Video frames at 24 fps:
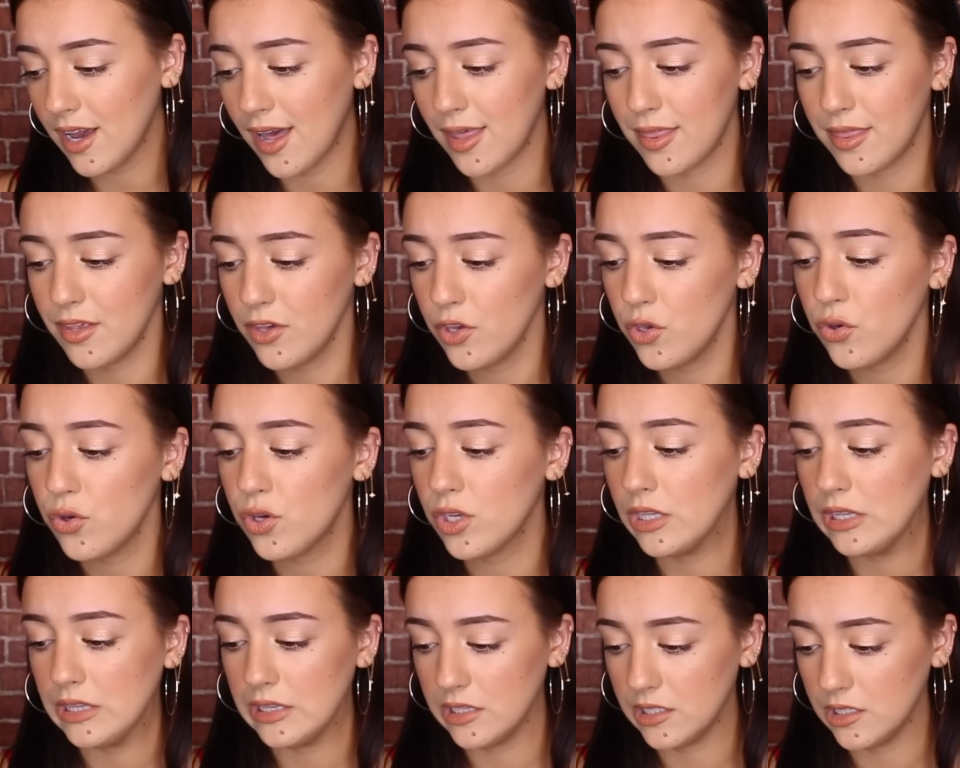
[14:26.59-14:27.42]
I think you
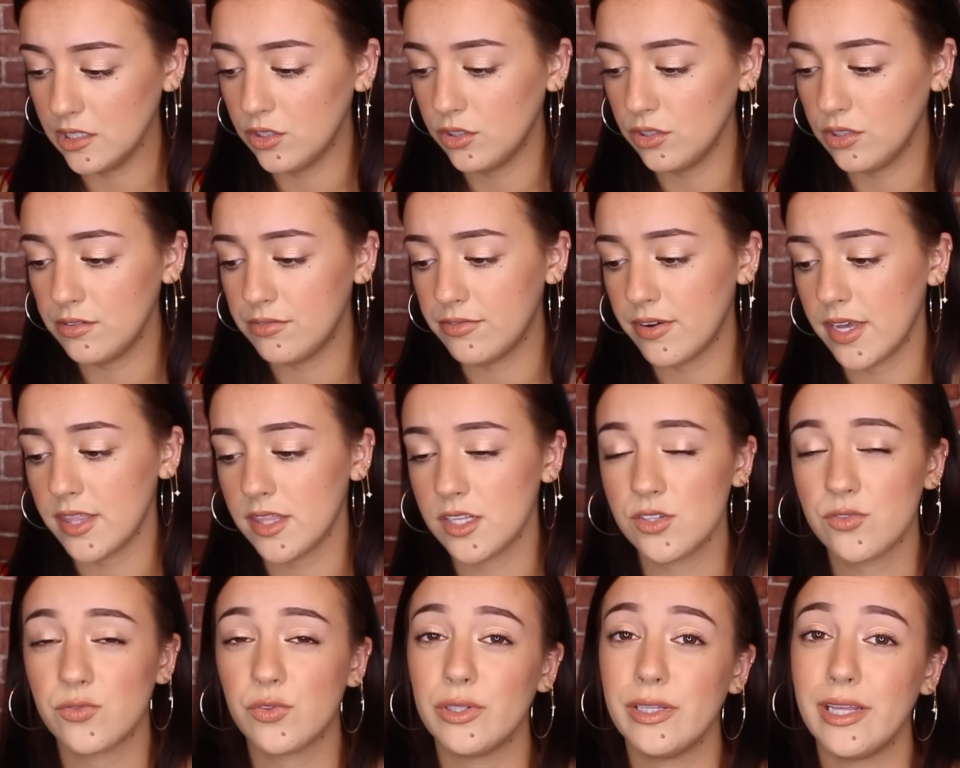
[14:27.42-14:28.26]
can literally find
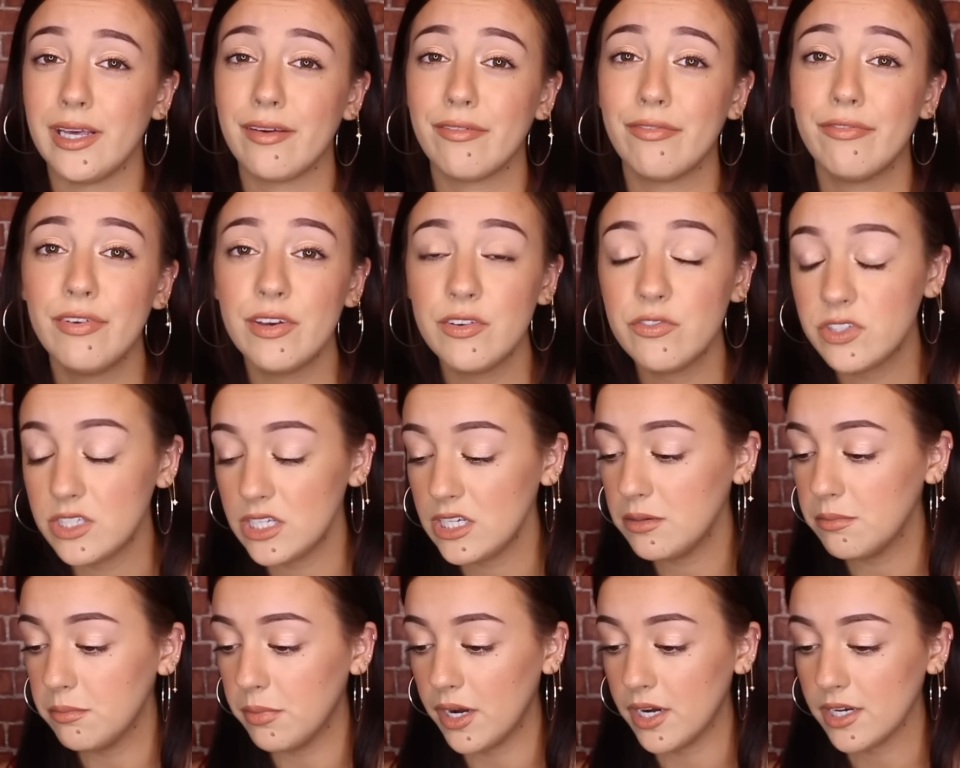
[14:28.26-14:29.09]
this for like
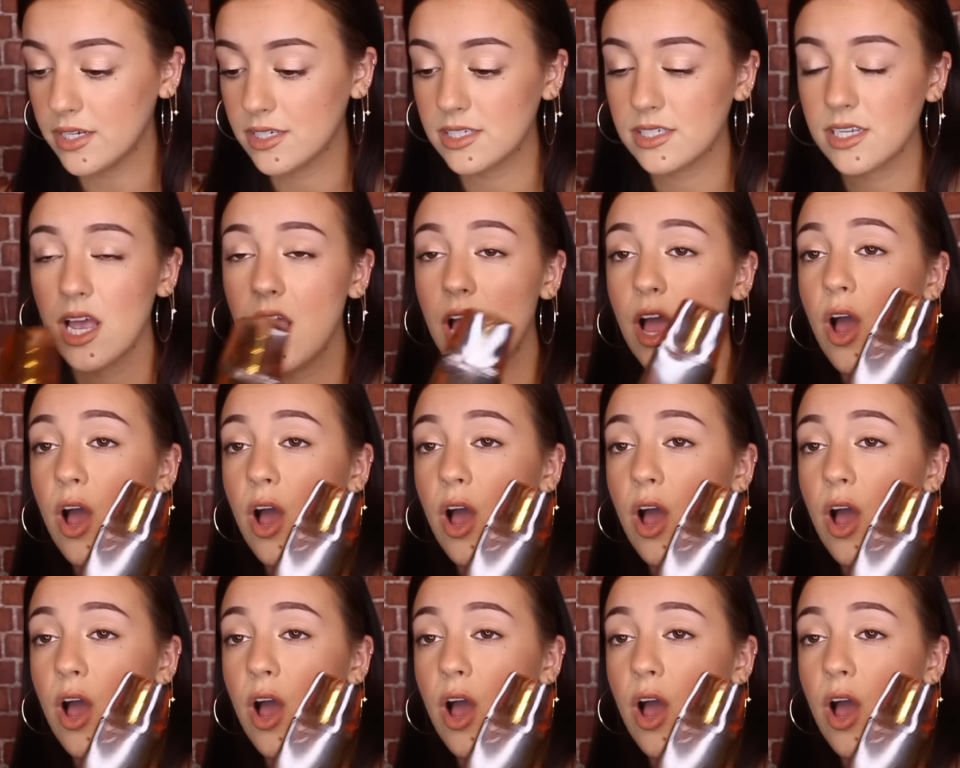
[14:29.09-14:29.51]
$15